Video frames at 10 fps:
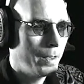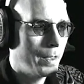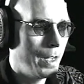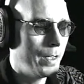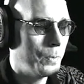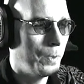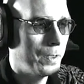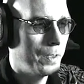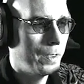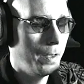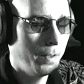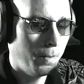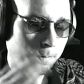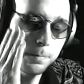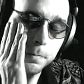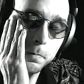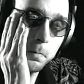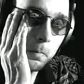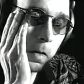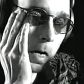This was...
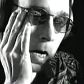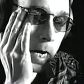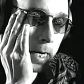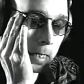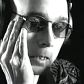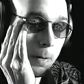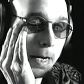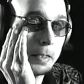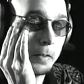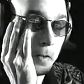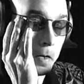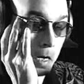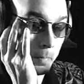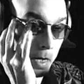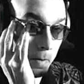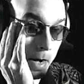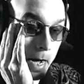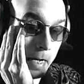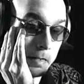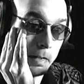I didn't expect this to knock me on my
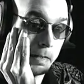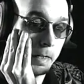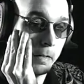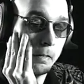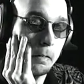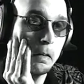ass like this.